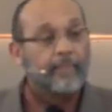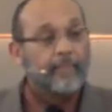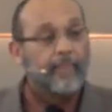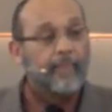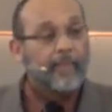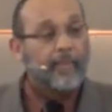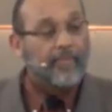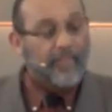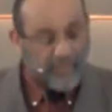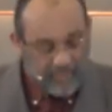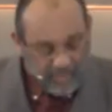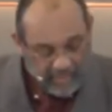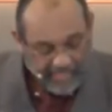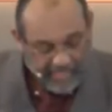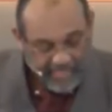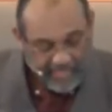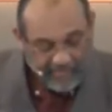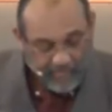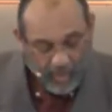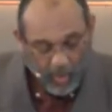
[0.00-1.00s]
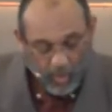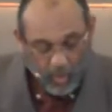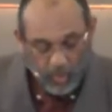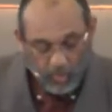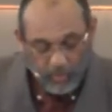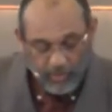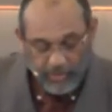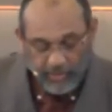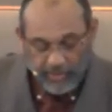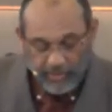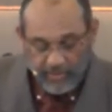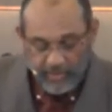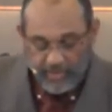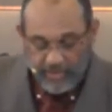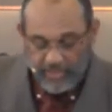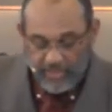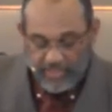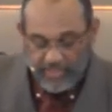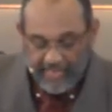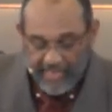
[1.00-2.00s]
the slaveholder could
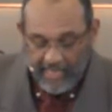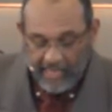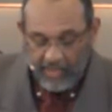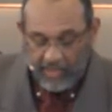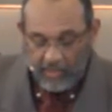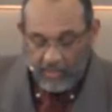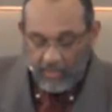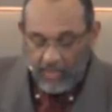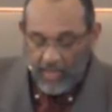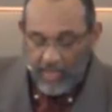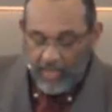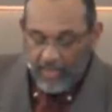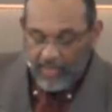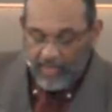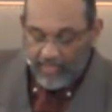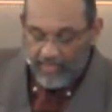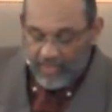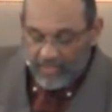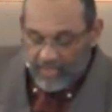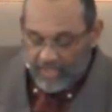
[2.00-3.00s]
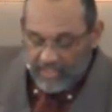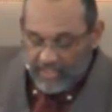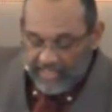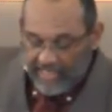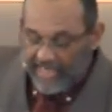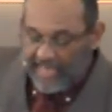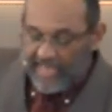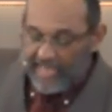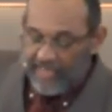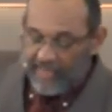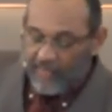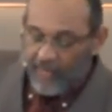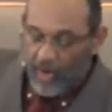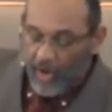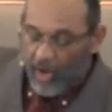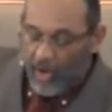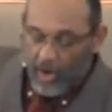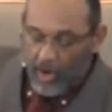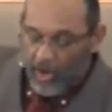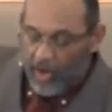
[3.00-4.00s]
sell the slave
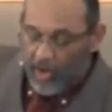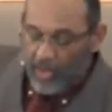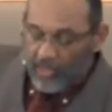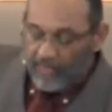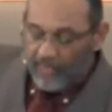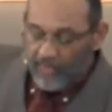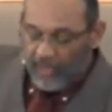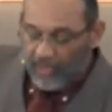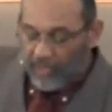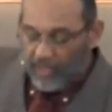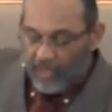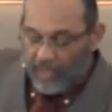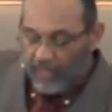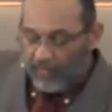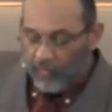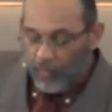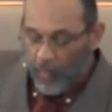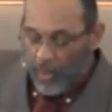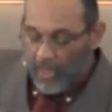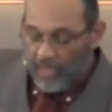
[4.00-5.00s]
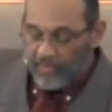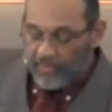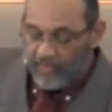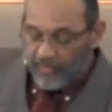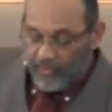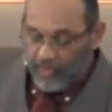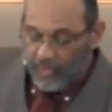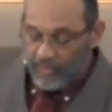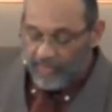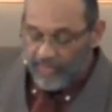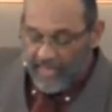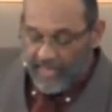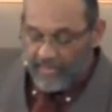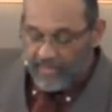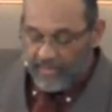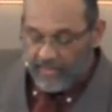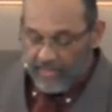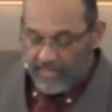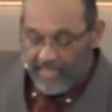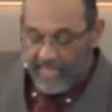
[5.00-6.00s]
or the loved ones from that
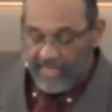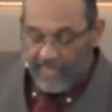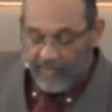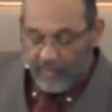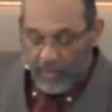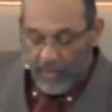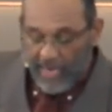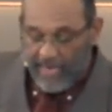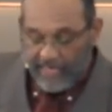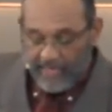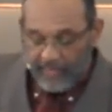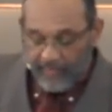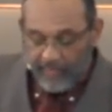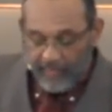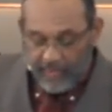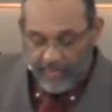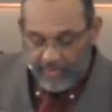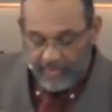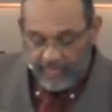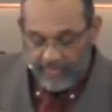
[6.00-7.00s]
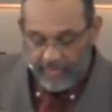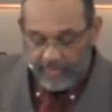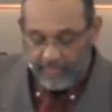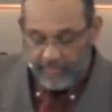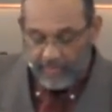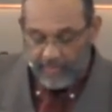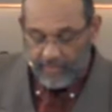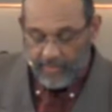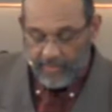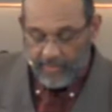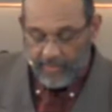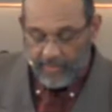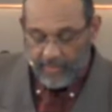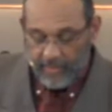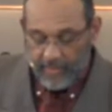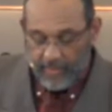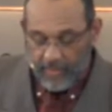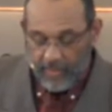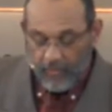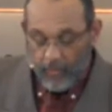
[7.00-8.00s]
slave right in front of them.
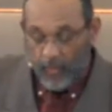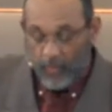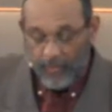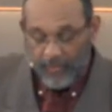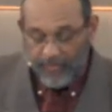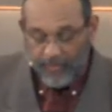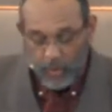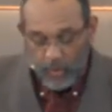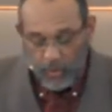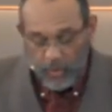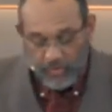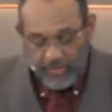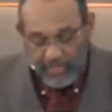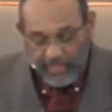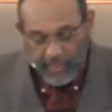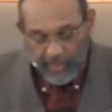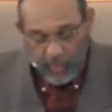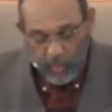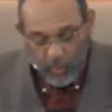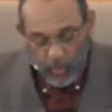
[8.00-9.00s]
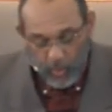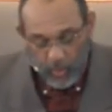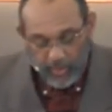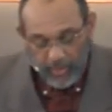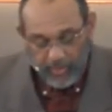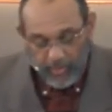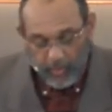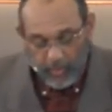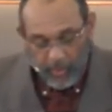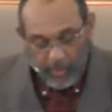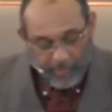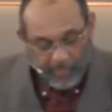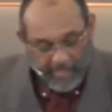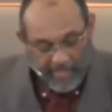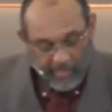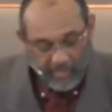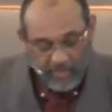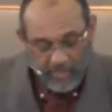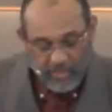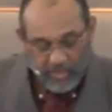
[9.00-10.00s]
For refusing an order, the
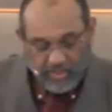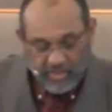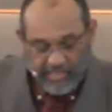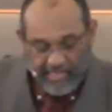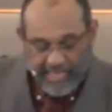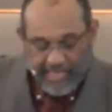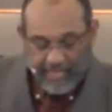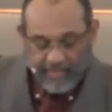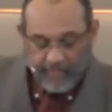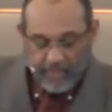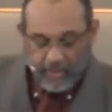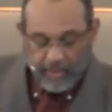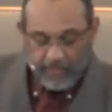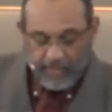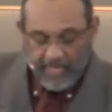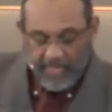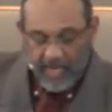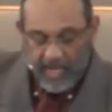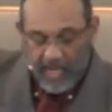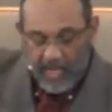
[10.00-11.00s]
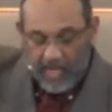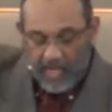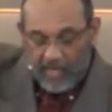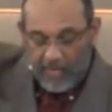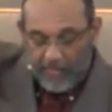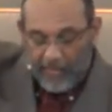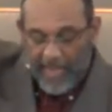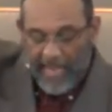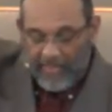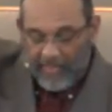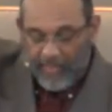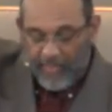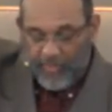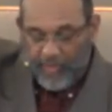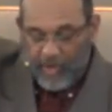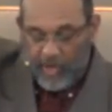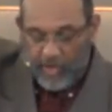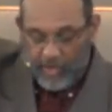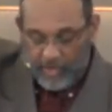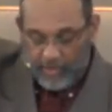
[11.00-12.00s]
rebellious slave could be hung by the
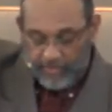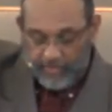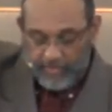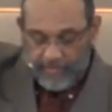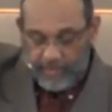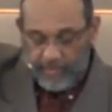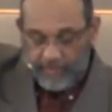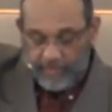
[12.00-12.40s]
thumbs,